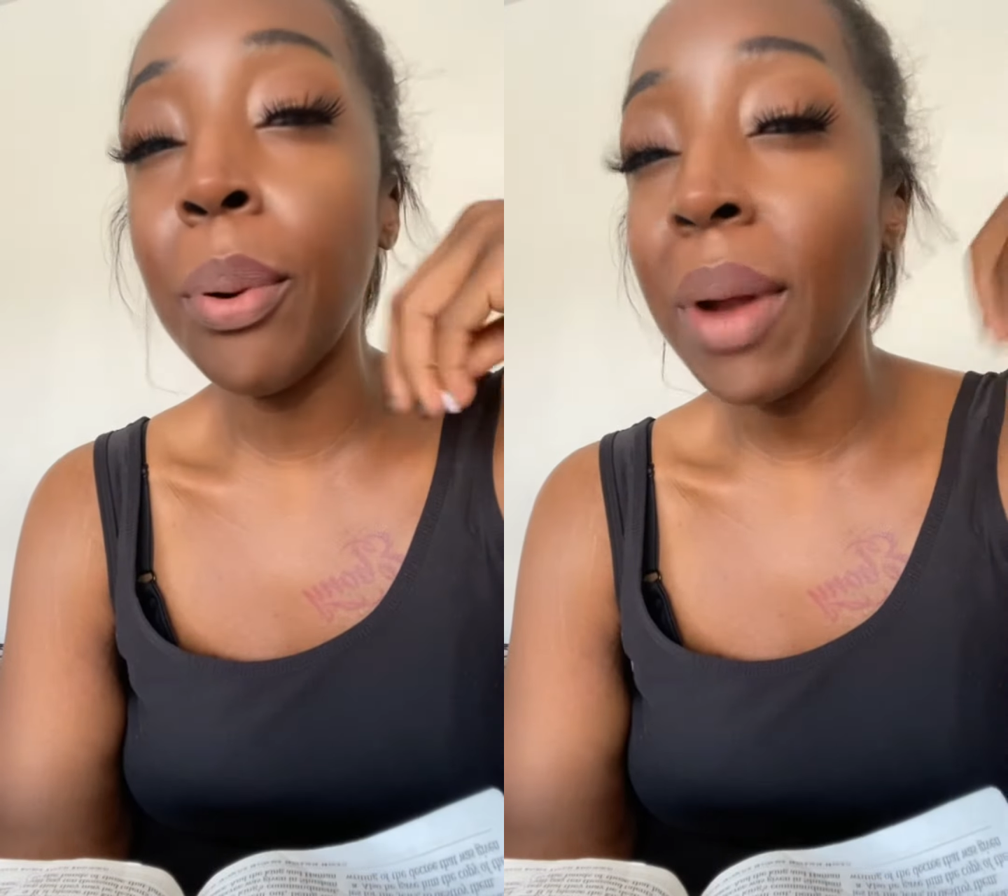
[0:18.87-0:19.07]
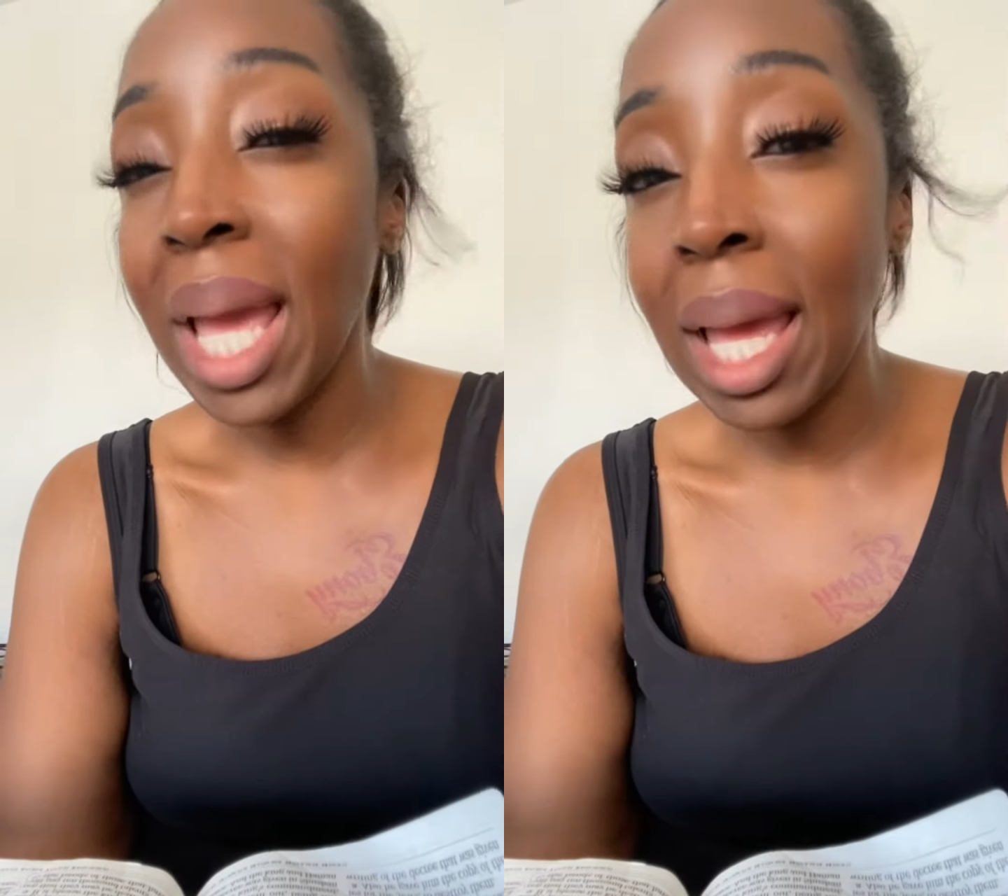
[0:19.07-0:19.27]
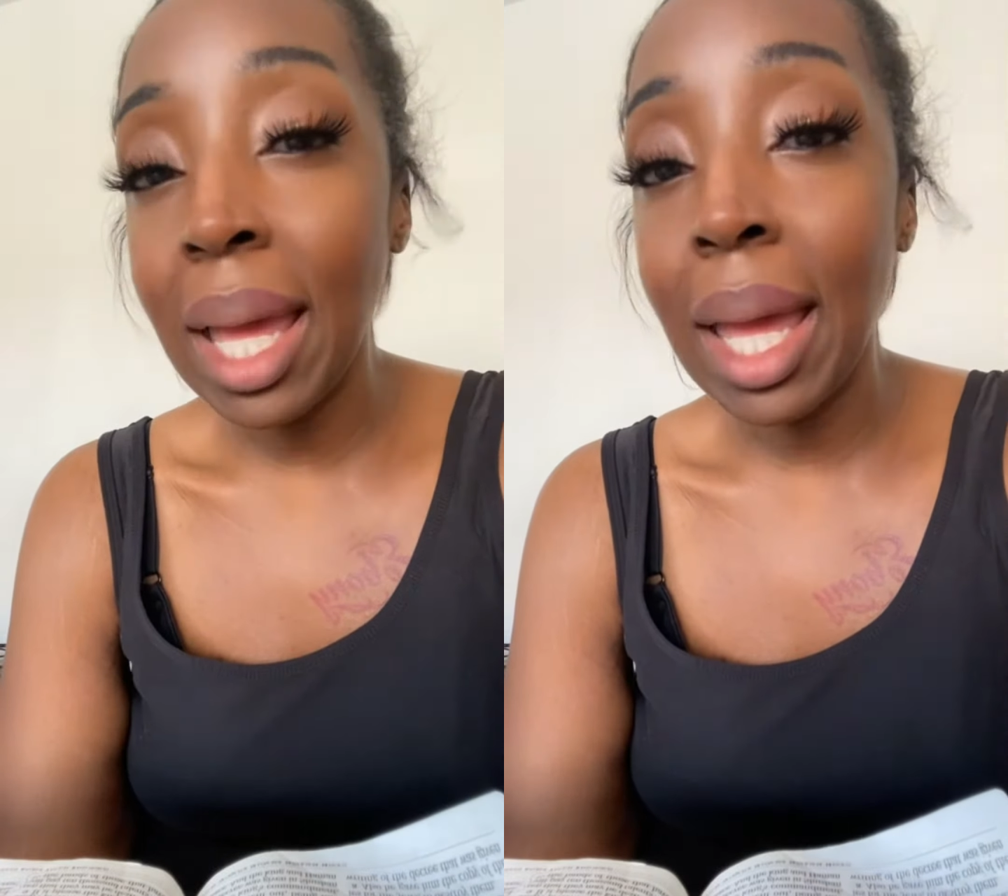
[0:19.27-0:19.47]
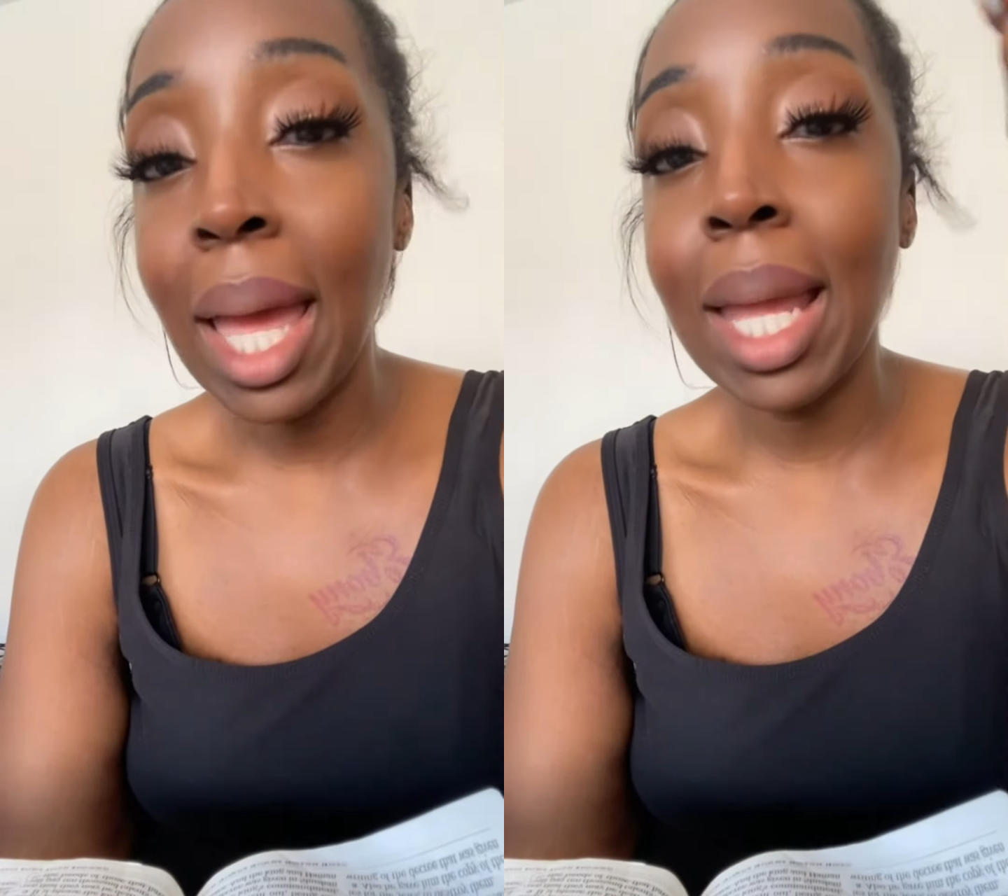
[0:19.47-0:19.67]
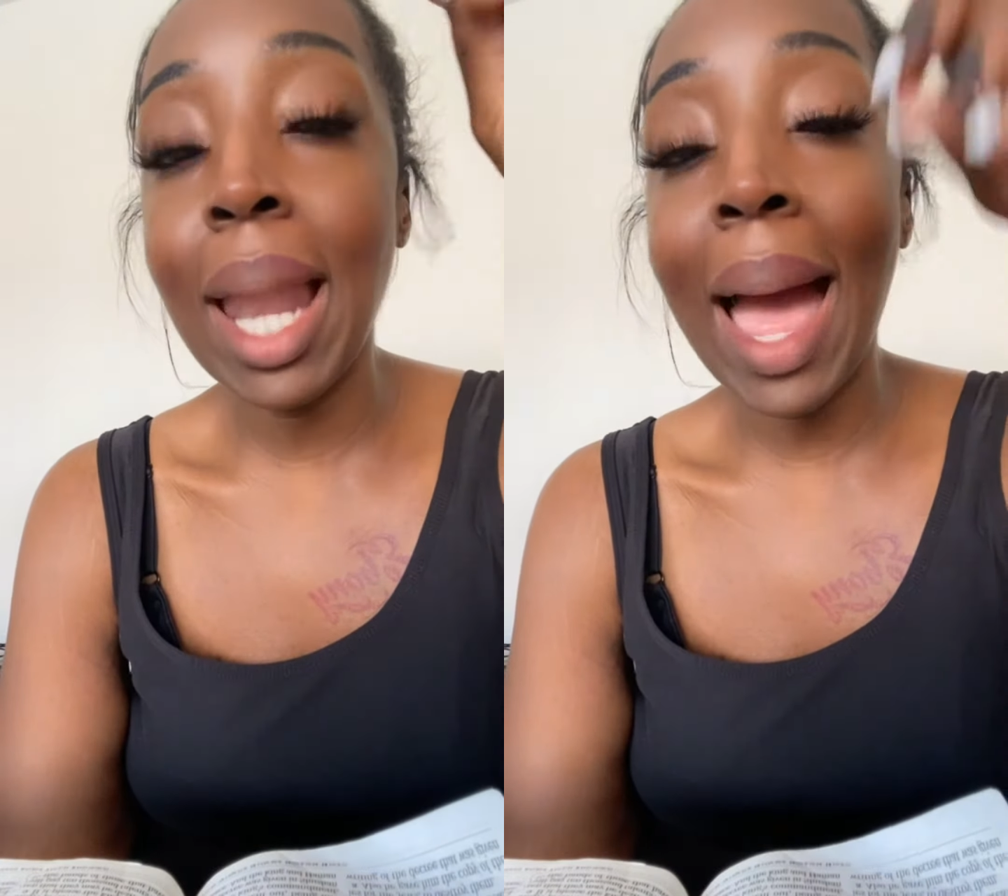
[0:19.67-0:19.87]

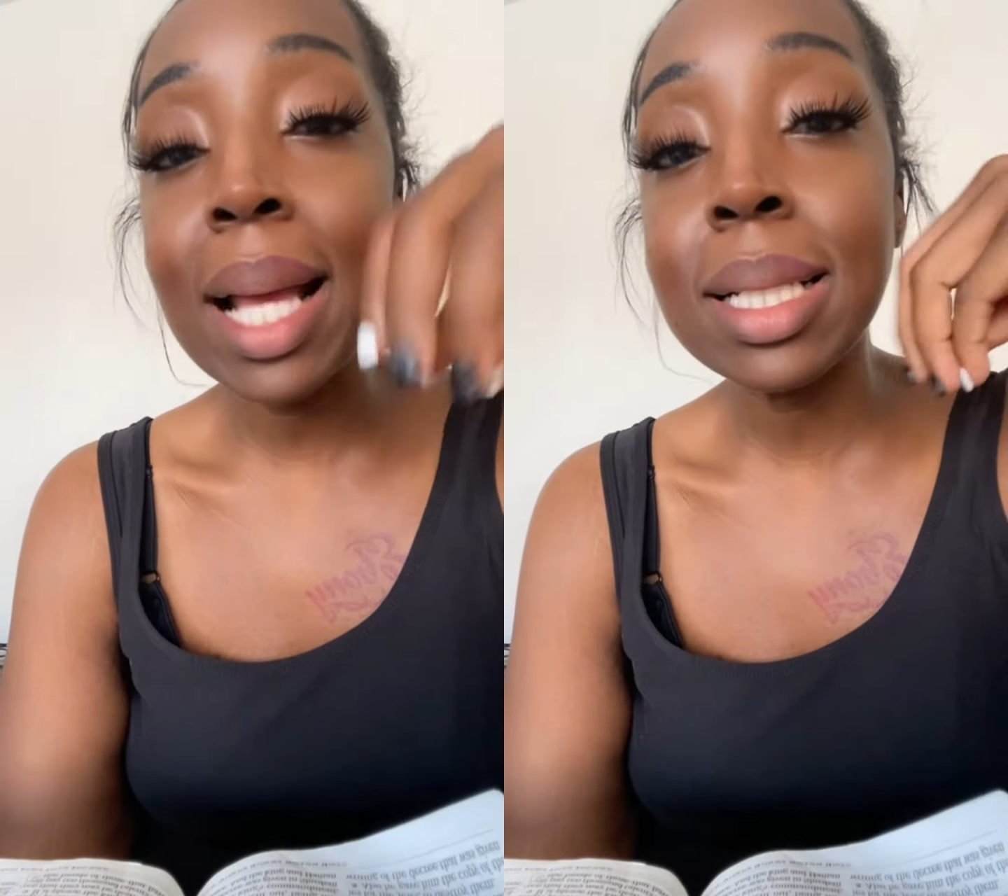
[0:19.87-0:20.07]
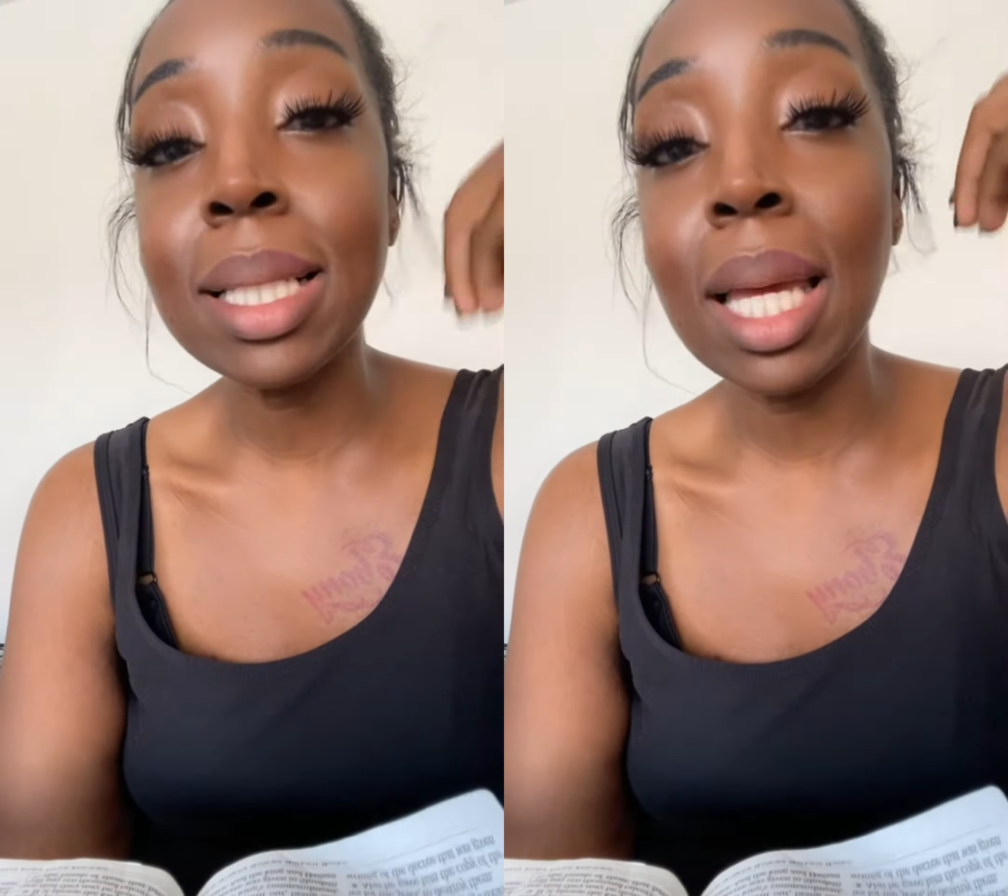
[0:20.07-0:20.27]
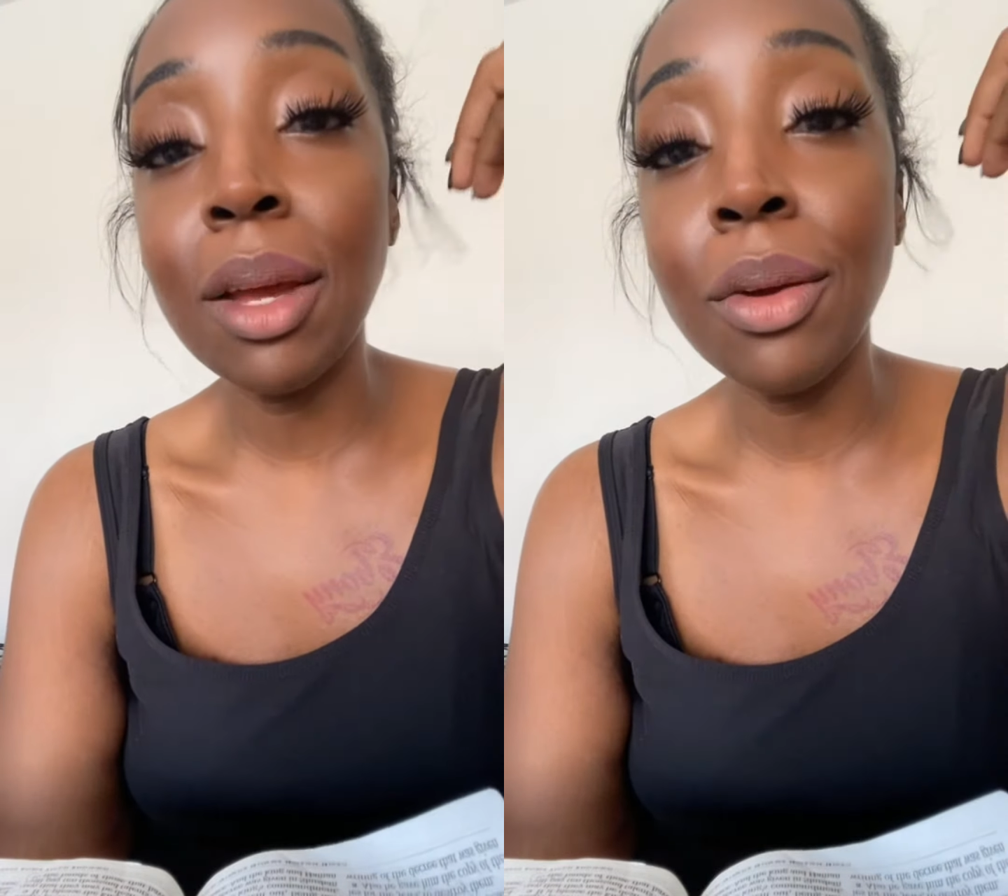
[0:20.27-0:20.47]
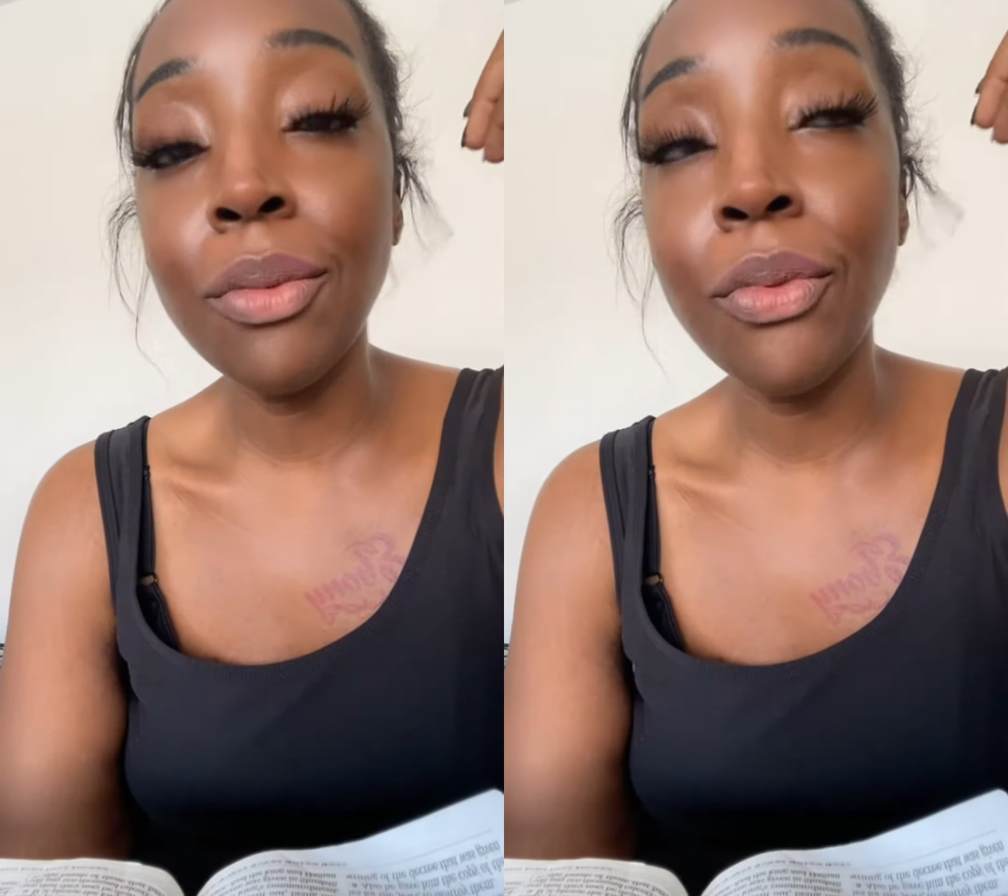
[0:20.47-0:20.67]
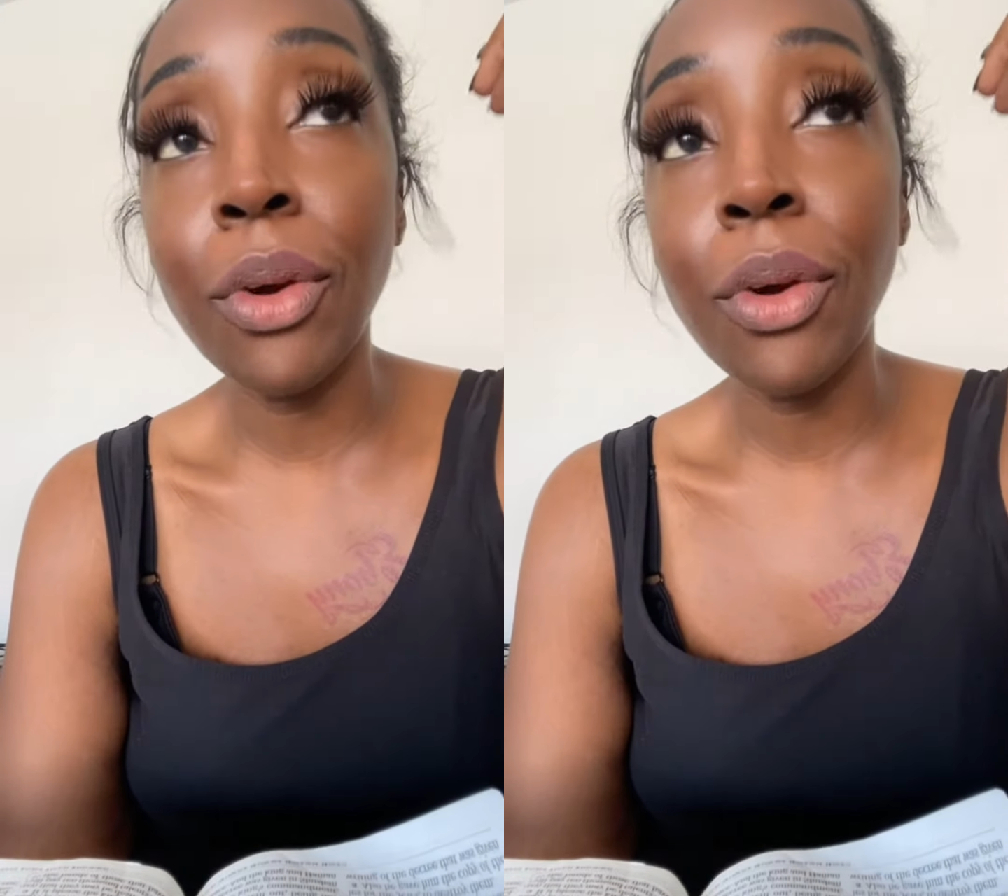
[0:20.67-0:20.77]
praying and asking